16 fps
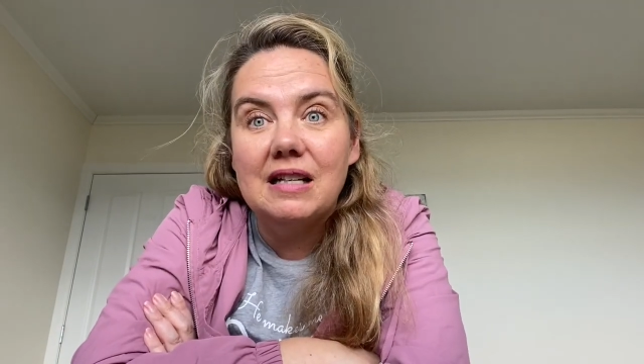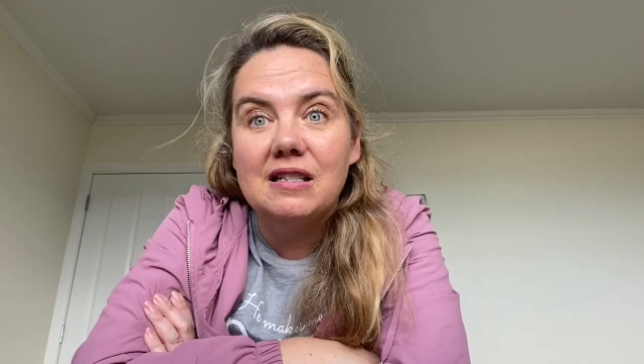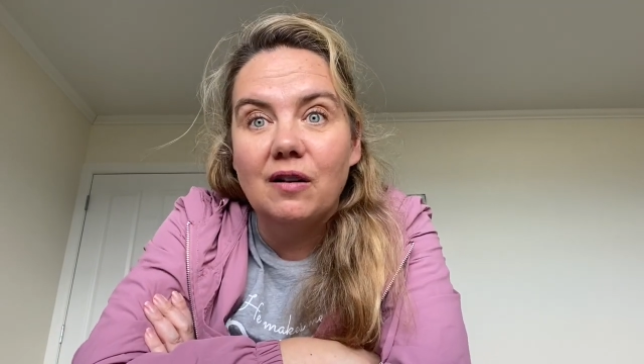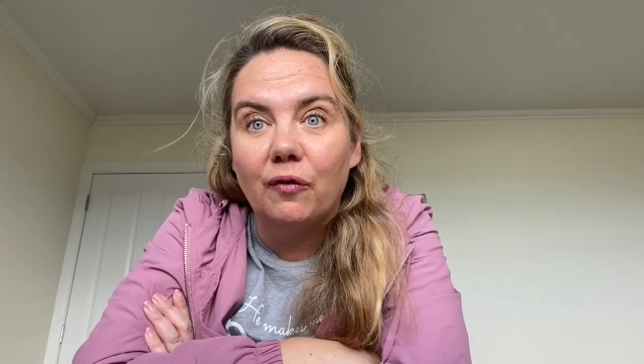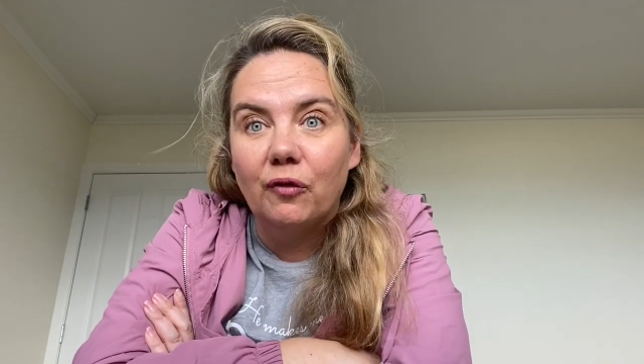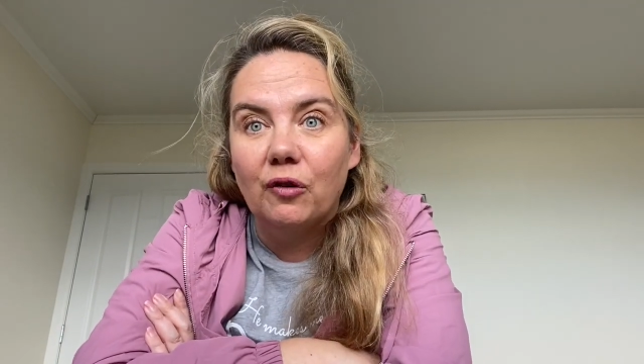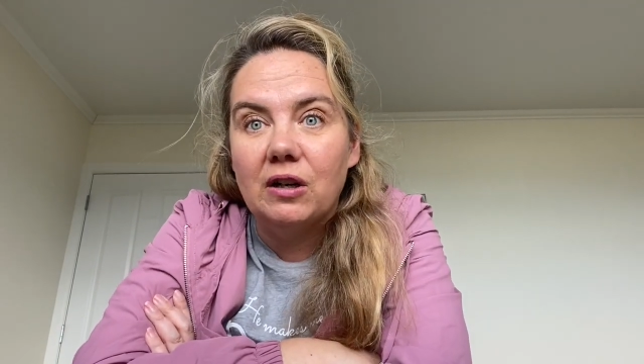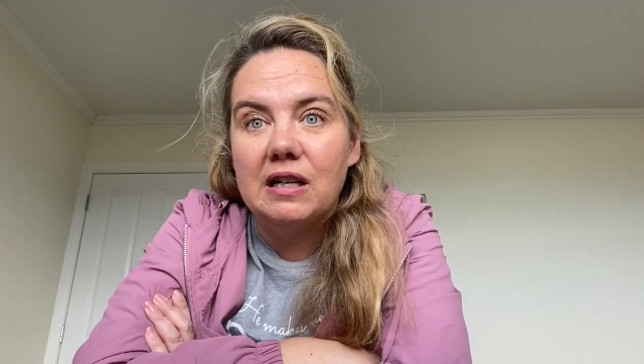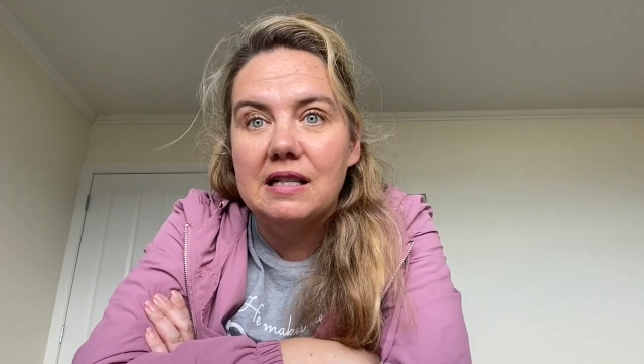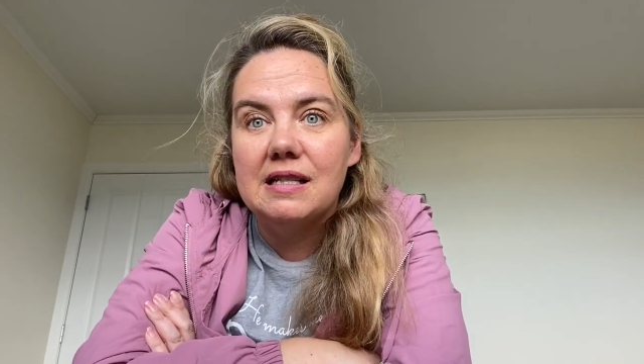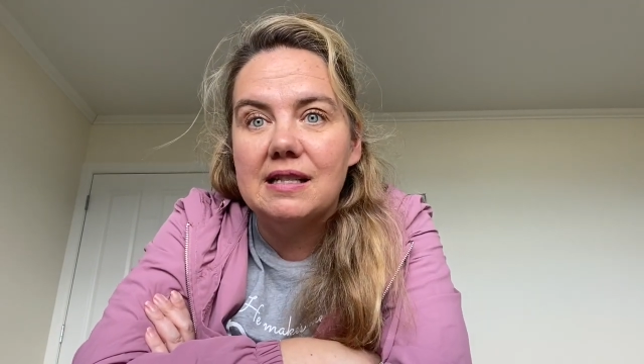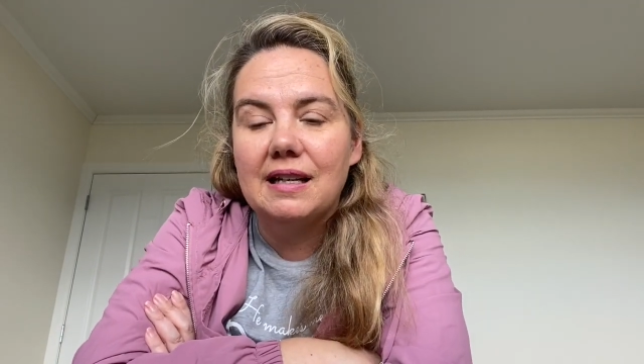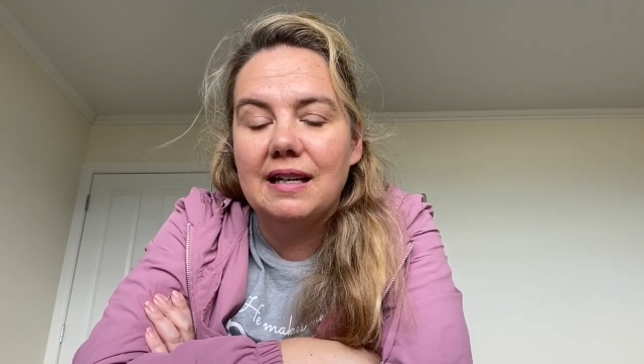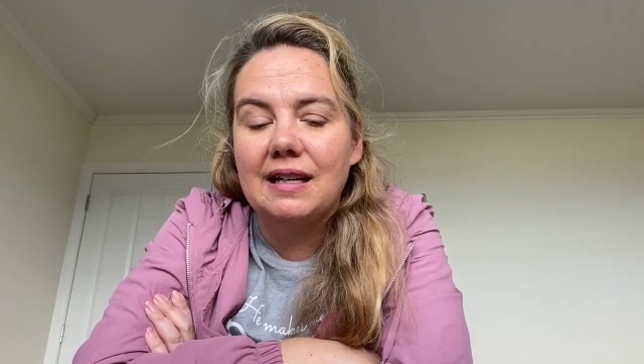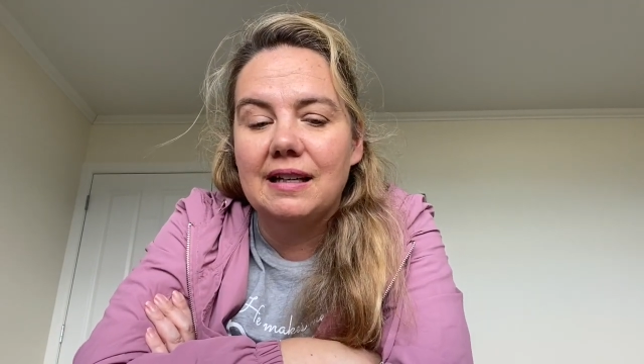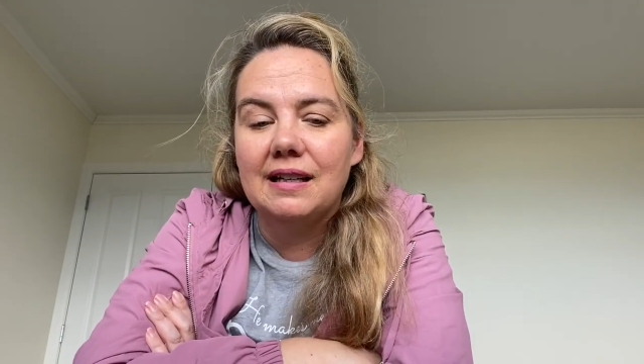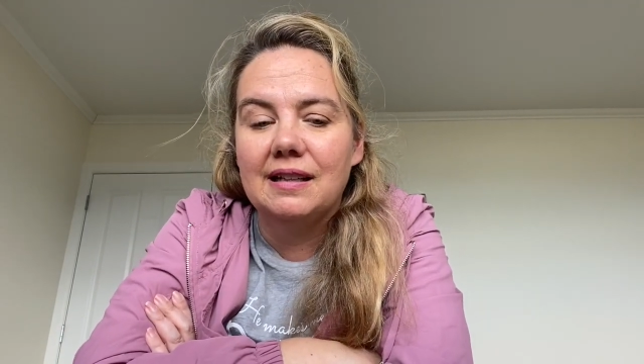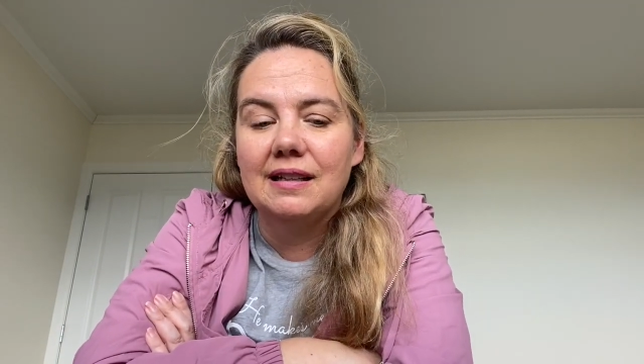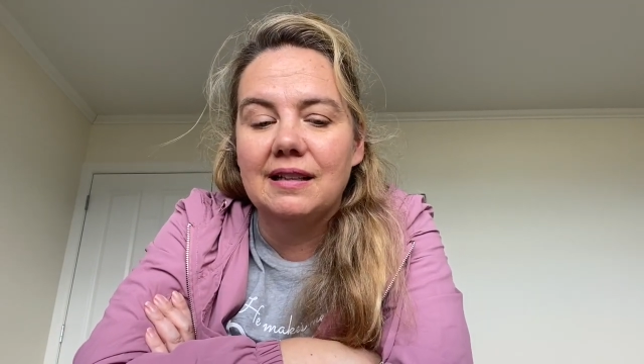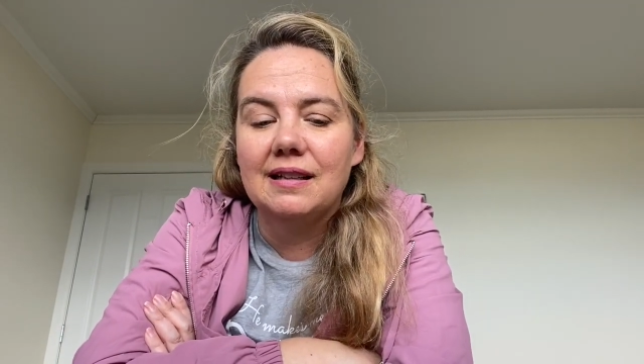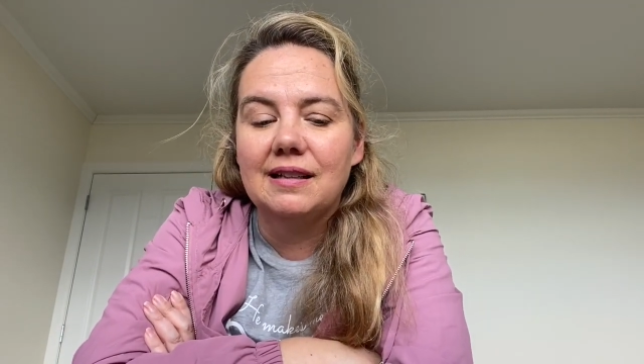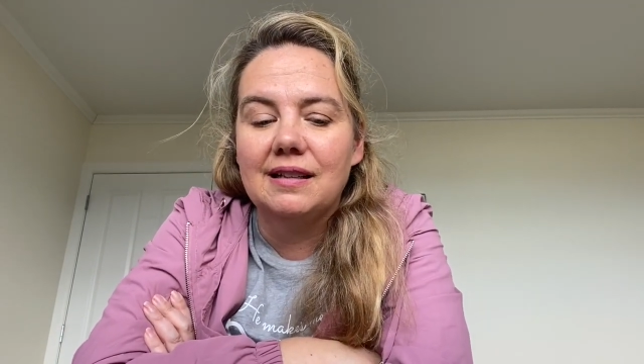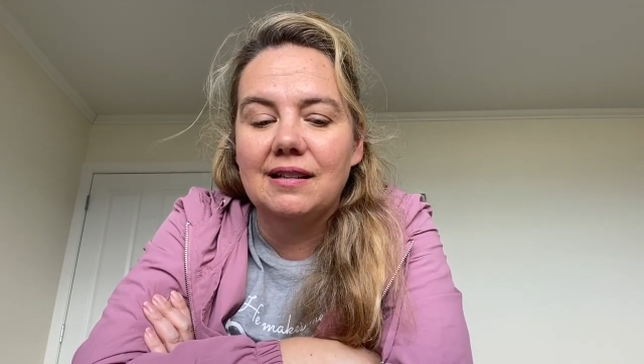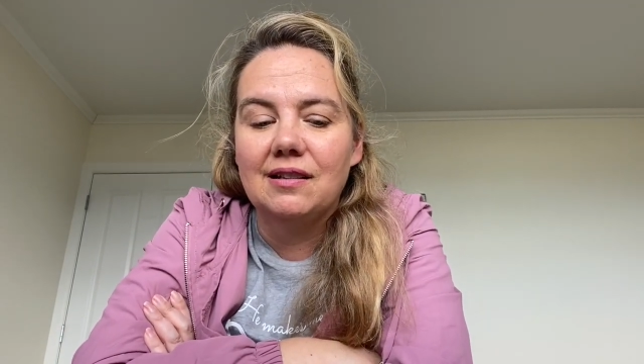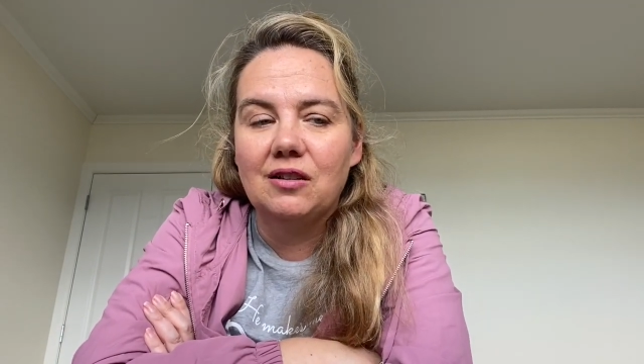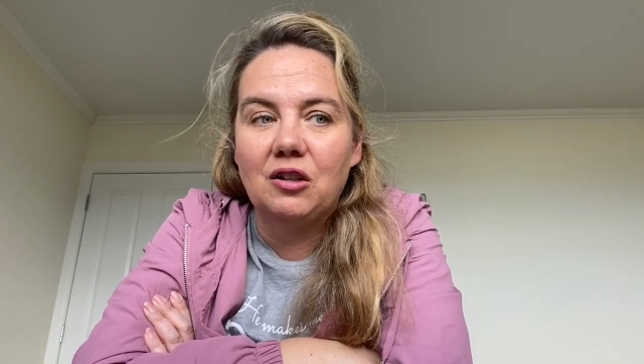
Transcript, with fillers: difference in